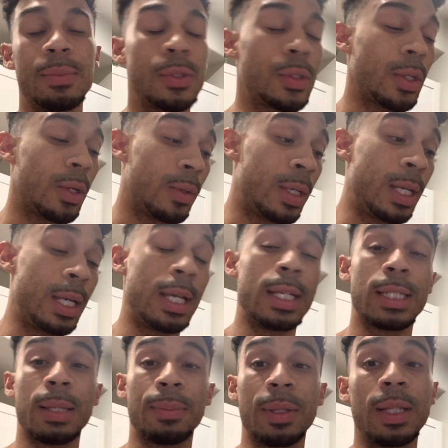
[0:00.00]
So
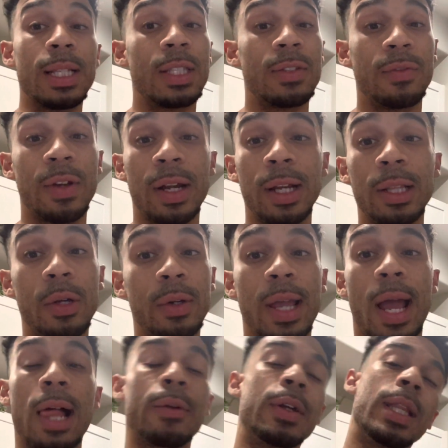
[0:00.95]
something that's very low
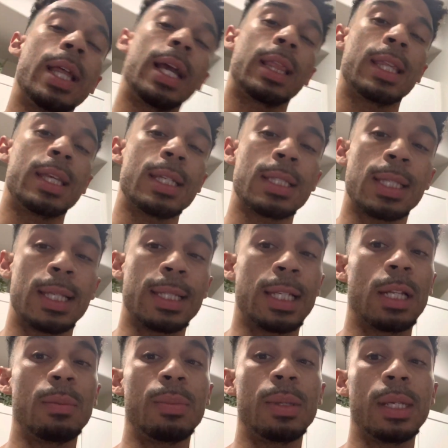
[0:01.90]
calorie like this is
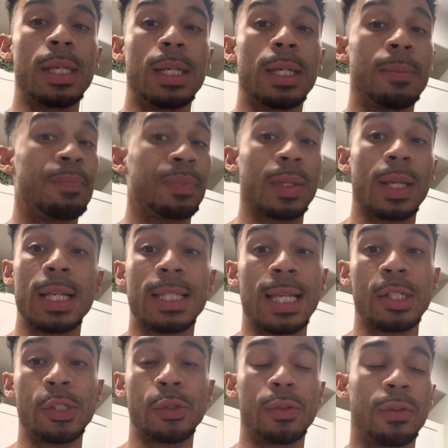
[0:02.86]
gonna be
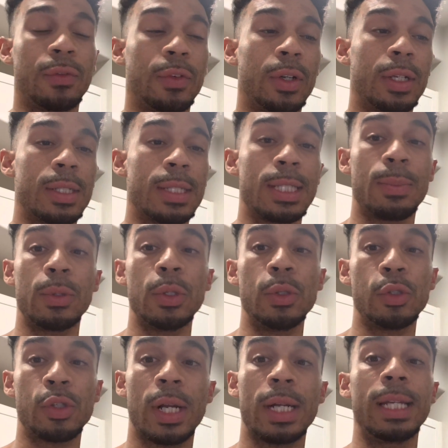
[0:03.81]
essential for someone
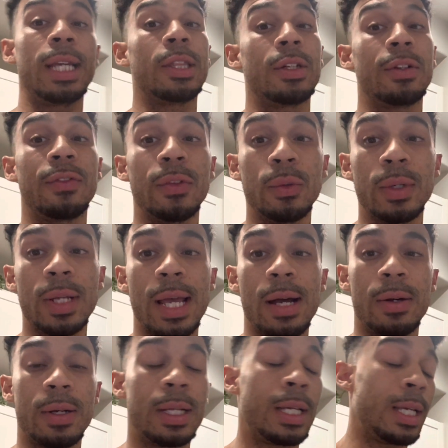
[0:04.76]
who's trying to get their food
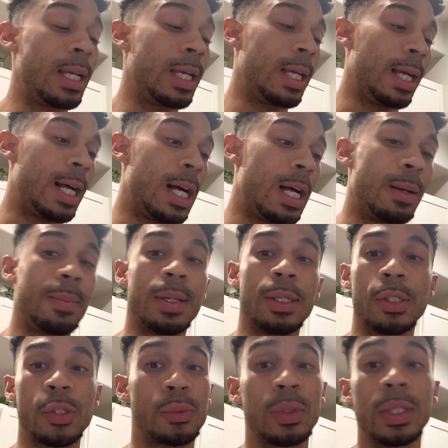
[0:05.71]
down and
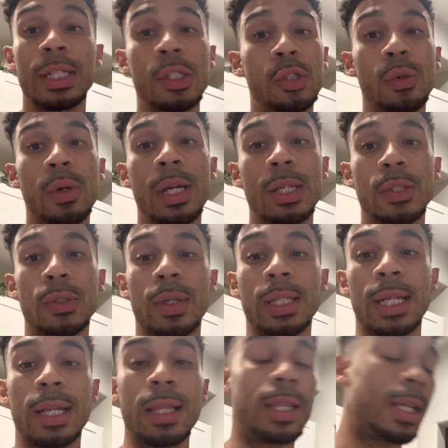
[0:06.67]
just really enjoy it. So at the
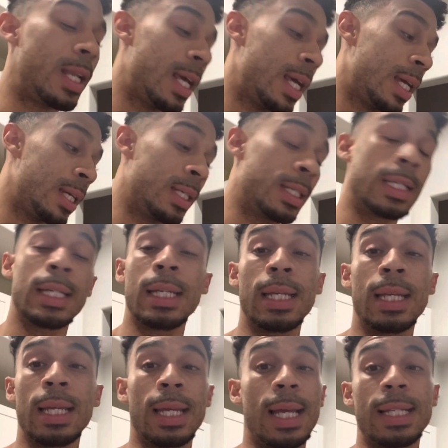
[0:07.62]
end of the day,
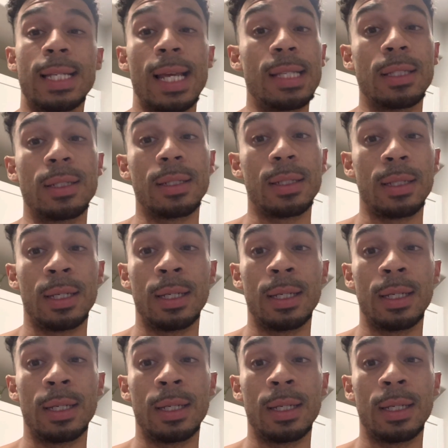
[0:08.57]
it tastes good.